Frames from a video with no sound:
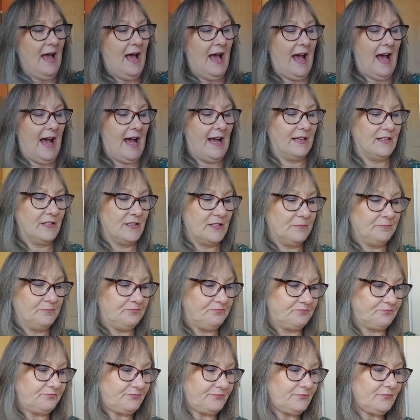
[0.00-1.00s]
And
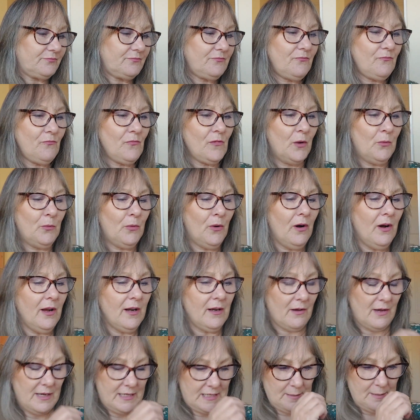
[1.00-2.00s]
what I
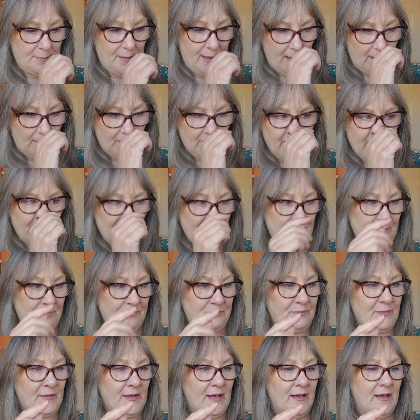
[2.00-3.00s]
like about
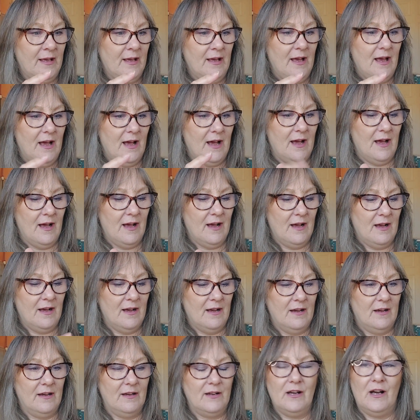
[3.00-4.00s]
on
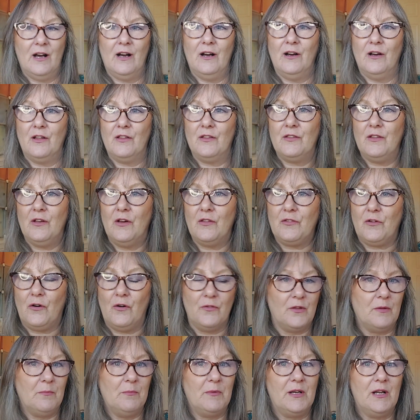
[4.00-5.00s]

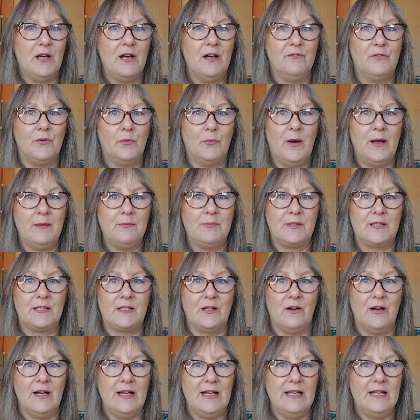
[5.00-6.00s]
the Minerva
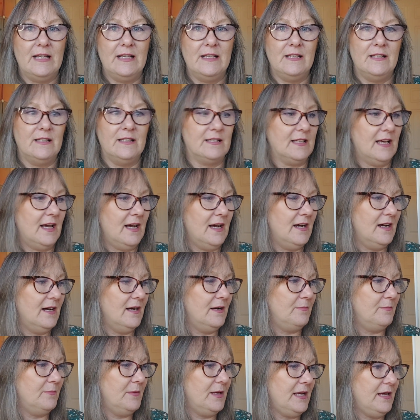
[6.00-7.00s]
website is
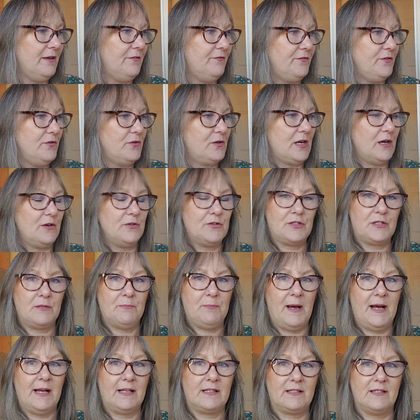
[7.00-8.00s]
if you go to the
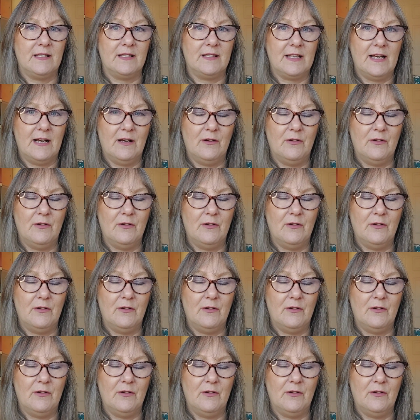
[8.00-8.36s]
pattern,